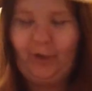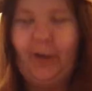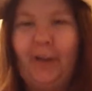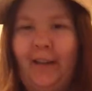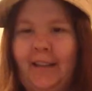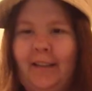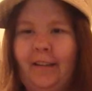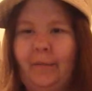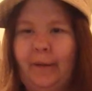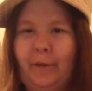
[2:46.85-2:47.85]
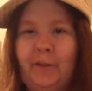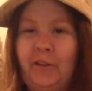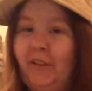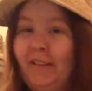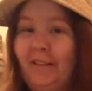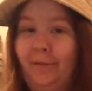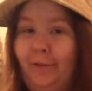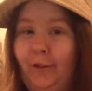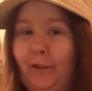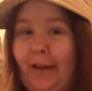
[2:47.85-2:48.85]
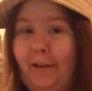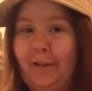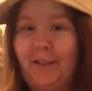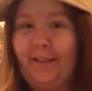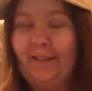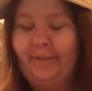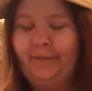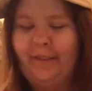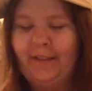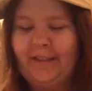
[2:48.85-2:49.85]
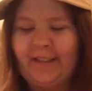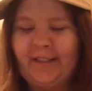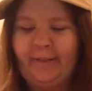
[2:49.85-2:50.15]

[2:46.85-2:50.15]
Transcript: are you guys gonna be watching Bolo House on Netflix?